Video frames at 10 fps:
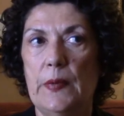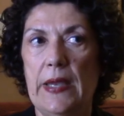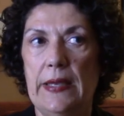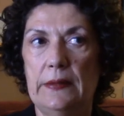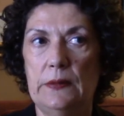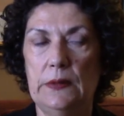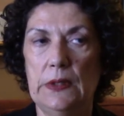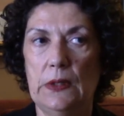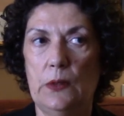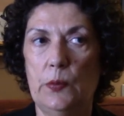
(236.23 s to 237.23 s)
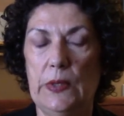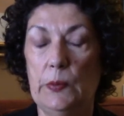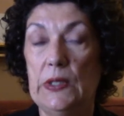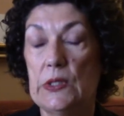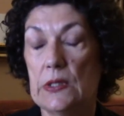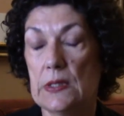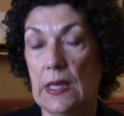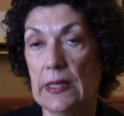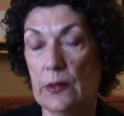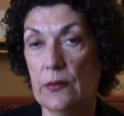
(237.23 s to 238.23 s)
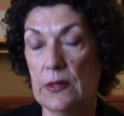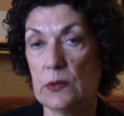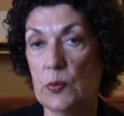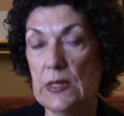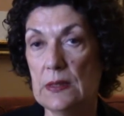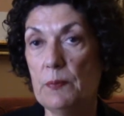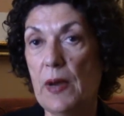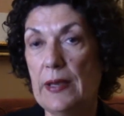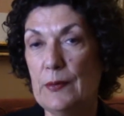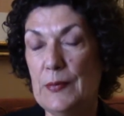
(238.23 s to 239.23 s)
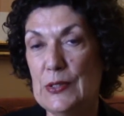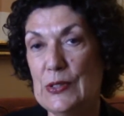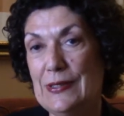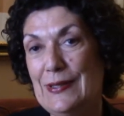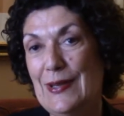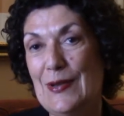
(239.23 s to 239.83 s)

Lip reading: and you know, we just, like on this recent buyer mission,